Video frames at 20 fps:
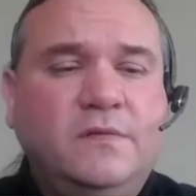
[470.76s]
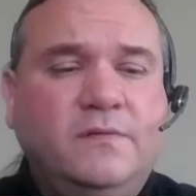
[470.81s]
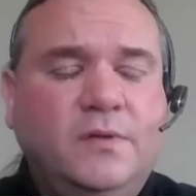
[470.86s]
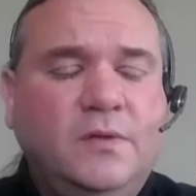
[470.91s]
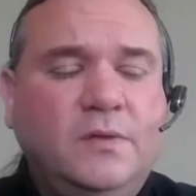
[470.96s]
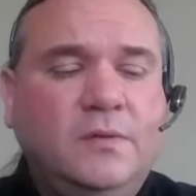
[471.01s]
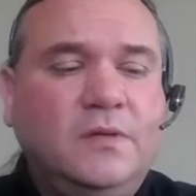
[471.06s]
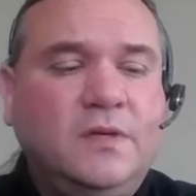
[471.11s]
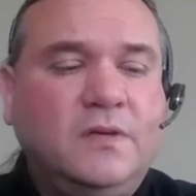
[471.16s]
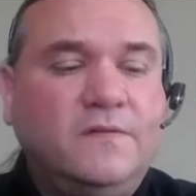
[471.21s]

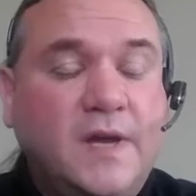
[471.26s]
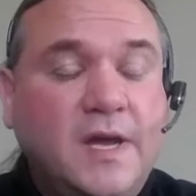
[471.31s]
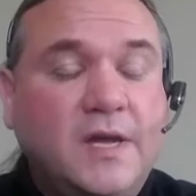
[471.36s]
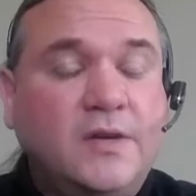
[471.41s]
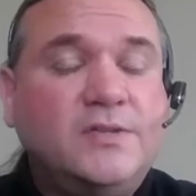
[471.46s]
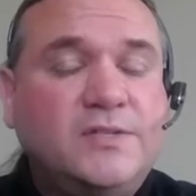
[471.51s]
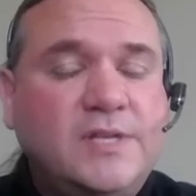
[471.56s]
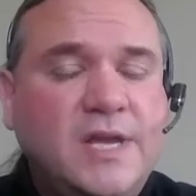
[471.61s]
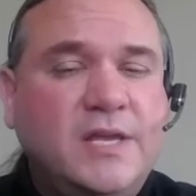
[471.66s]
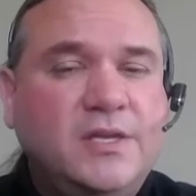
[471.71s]
view, if I
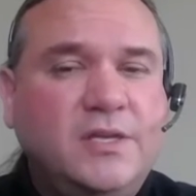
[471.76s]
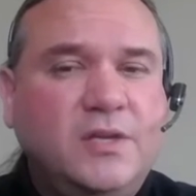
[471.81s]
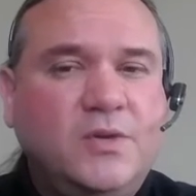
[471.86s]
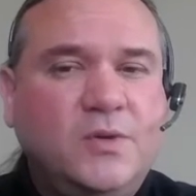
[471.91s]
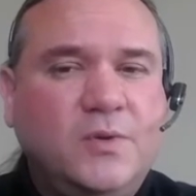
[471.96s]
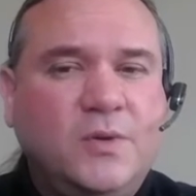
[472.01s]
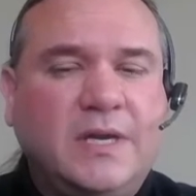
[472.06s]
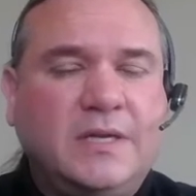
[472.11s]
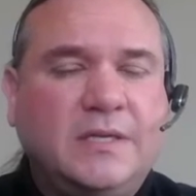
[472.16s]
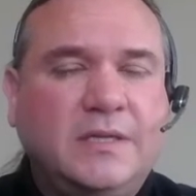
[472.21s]
understand you
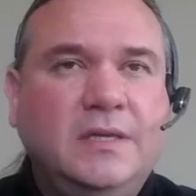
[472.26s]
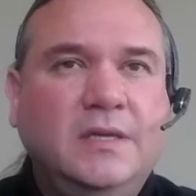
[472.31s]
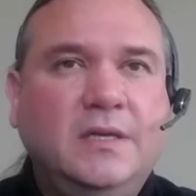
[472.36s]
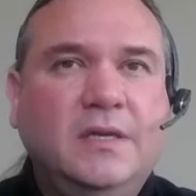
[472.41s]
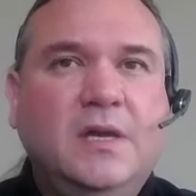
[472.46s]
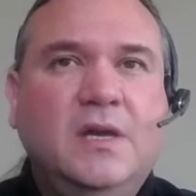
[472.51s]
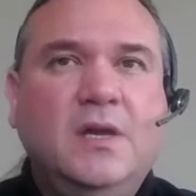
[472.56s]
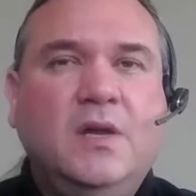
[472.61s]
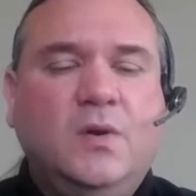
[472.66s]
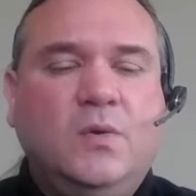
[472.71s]
correctly,
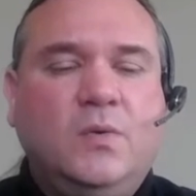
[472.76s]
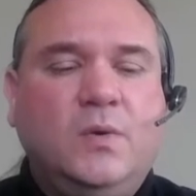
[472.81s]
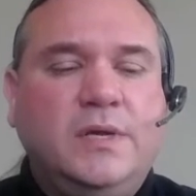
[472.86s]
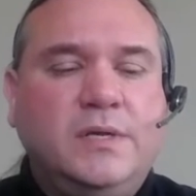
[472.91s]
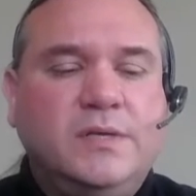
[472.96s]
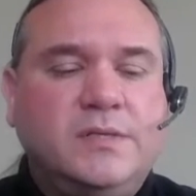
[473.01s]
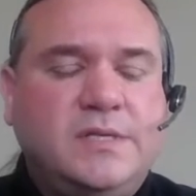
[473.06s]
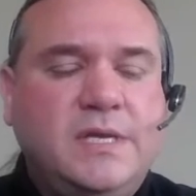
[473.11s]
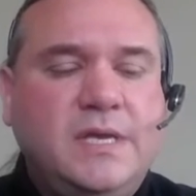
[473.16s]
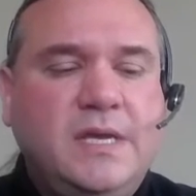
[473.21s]
what you're
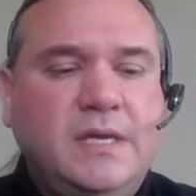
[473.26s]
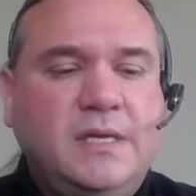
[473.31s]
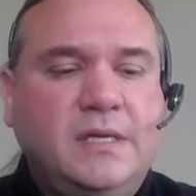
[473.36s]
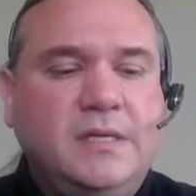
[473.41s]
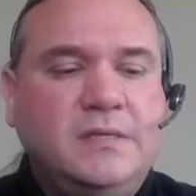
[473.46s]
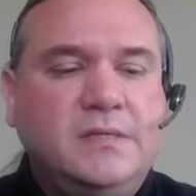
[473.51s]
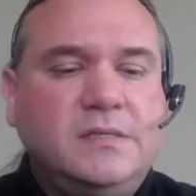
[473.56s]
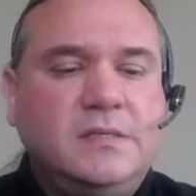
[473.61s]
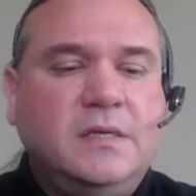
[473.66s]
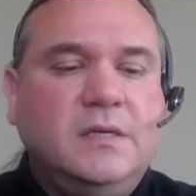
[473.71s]
saying
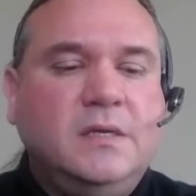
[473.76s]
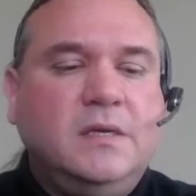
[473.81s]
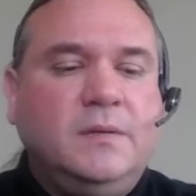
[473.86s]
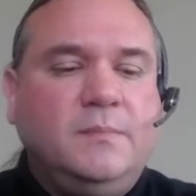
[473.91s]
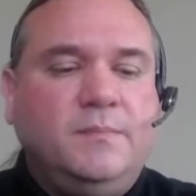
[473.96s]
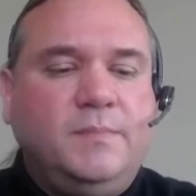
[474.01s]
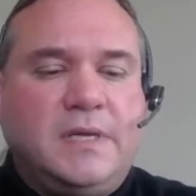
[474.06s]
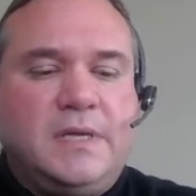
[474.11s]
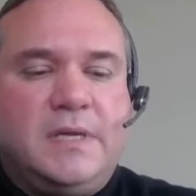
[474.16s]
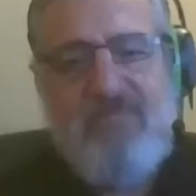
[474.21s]
is
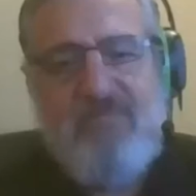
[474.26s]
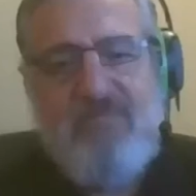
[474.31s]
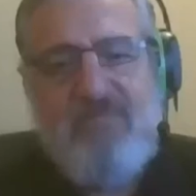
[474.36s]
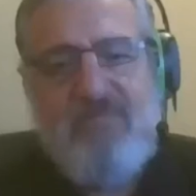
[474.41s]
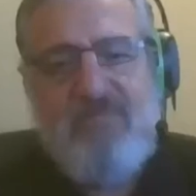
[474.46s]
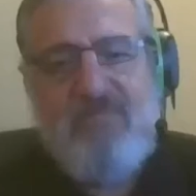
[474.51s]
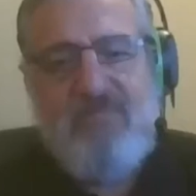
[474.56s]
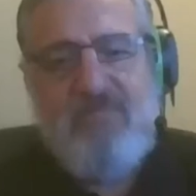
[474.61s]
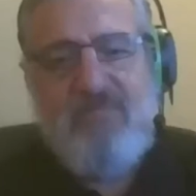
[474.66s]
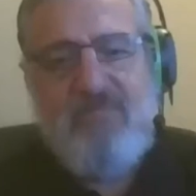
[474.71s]
because of
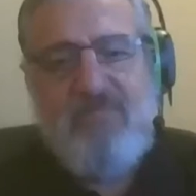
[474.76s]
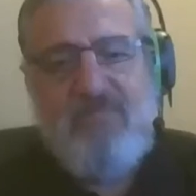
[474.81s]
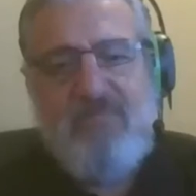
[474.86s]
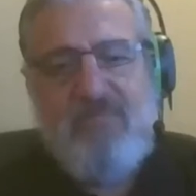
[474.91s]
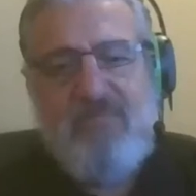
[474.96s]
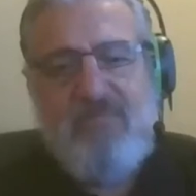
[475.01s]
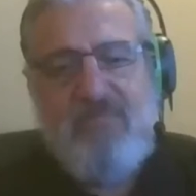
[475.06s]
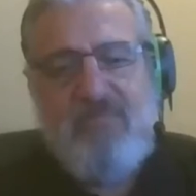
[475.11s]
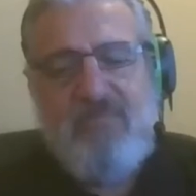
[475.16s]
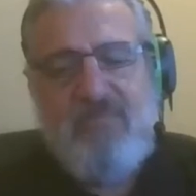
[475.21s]
the
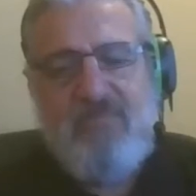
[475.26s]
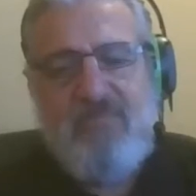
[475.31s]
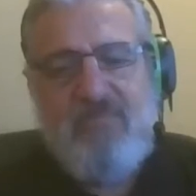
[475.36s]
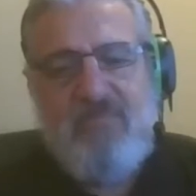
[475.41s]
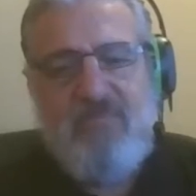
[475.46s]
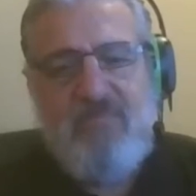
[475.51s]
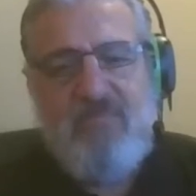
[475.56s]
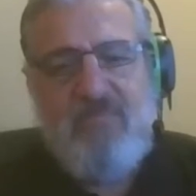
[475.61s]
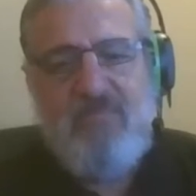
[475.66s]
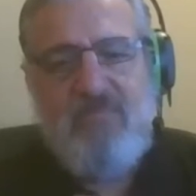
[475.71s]
deep
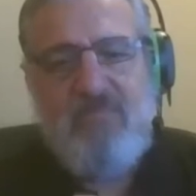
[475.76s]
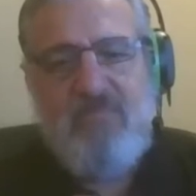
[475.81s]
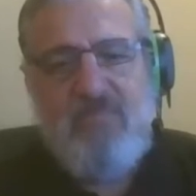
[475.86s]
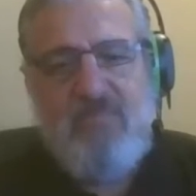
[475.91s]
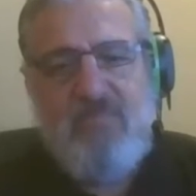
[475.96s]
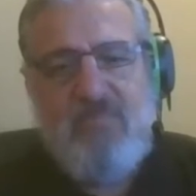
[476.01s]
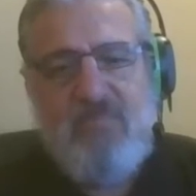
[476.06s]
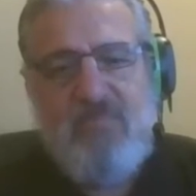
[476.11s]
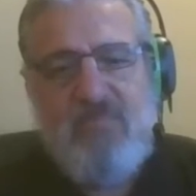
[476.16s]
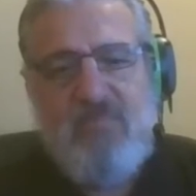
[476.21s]
technical
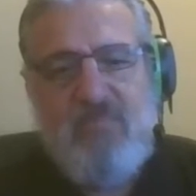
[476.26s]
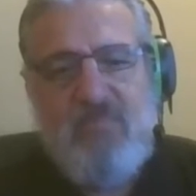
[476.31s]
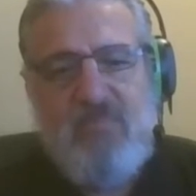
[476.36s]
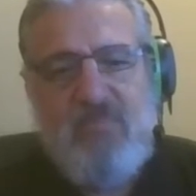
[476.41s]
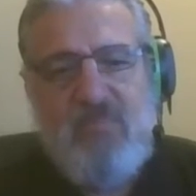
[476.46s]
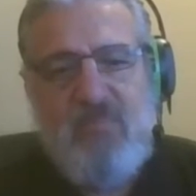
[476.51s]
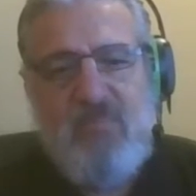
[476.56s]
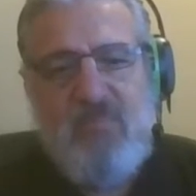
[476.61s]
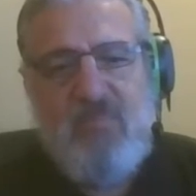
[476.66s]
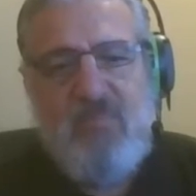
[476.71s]
relationships
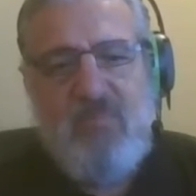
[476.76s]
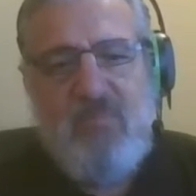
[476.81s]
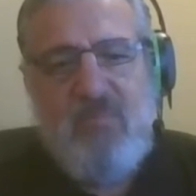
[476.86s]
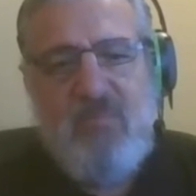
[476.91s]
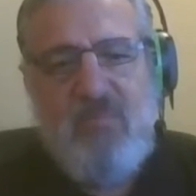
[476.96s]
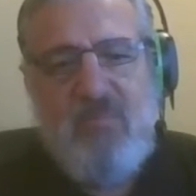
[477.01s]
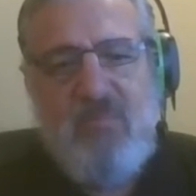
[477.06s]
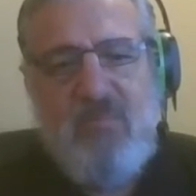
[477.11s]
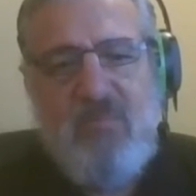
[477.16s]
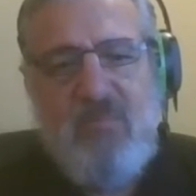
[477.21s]
that
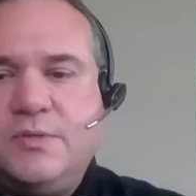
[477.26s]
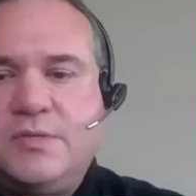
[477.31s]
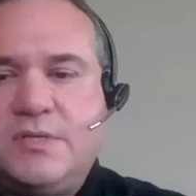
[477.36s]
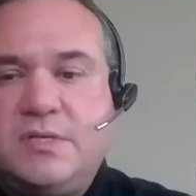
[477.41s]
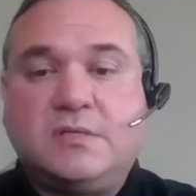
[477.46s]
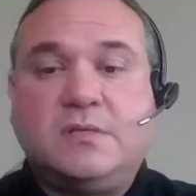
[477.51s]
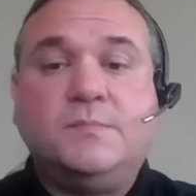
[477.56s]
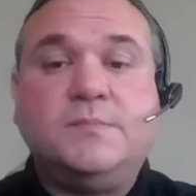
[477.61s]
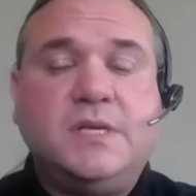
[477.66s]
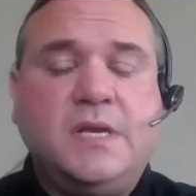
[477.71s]
Texas Memory
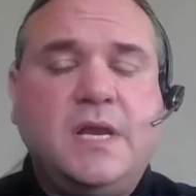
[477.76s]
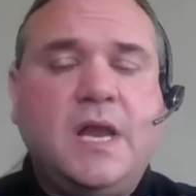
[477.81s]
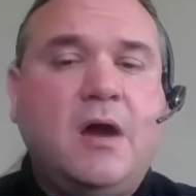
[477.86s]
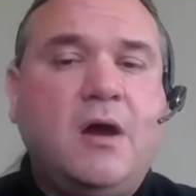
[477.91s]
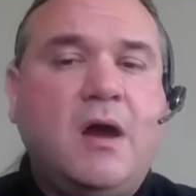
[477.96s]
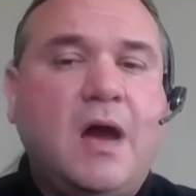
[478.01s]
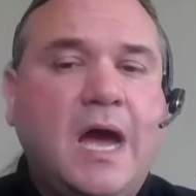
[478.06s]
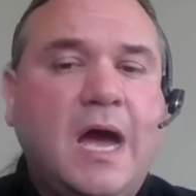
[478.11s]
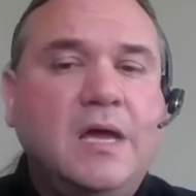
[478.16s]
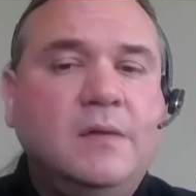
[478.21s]
Systems and now
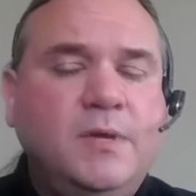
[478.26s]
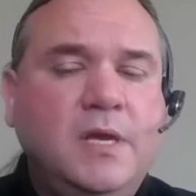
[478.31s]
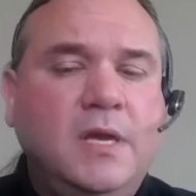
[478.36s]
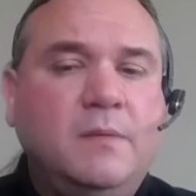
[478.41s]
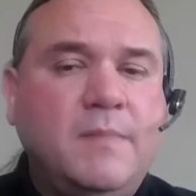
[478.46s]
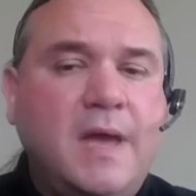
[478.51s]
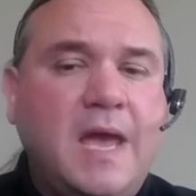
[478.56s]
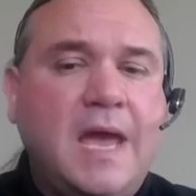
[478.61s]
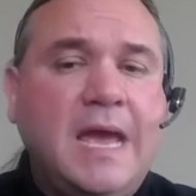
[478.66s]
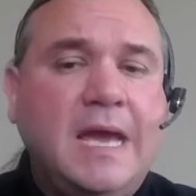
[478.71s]

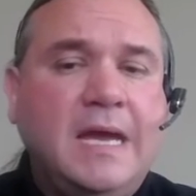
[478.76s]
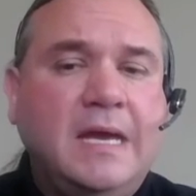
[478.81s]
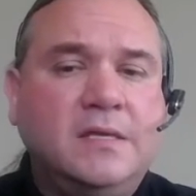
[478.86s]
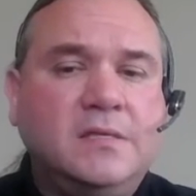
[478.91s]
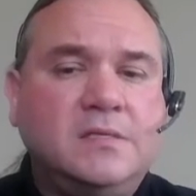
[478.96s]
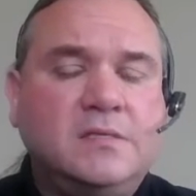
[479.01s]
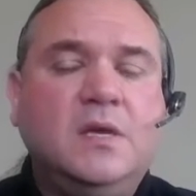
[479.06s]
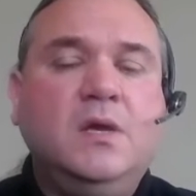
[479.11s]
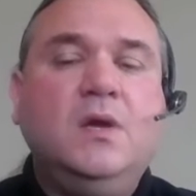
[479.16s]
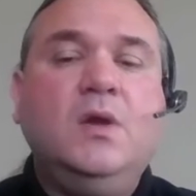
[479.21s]
IBM has
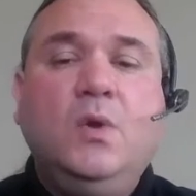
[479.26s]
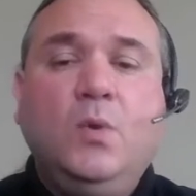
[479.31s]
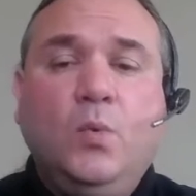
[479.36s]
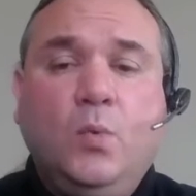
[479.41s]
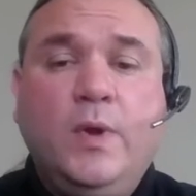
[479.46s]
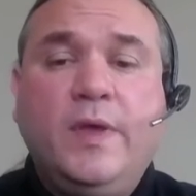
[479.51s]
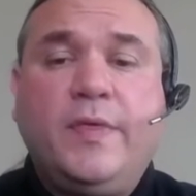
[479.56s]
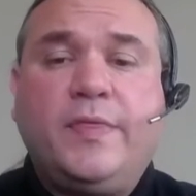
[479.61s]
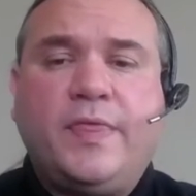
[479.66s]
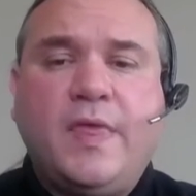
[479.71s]

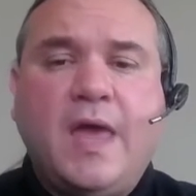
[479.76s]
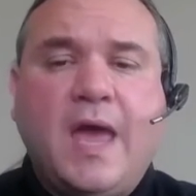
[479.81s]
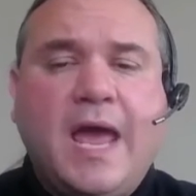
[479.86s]
with the